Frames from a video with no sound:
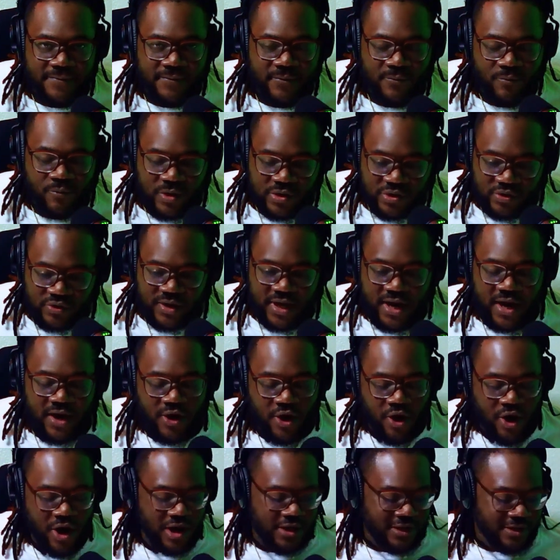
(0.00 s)
What do they
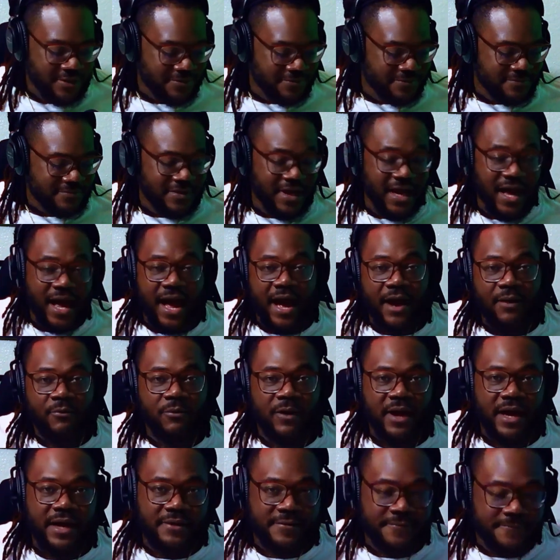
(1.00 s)
call them? I
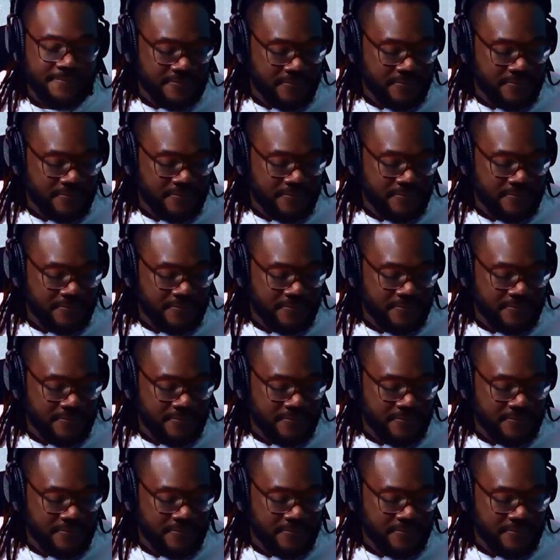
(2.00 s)
wait.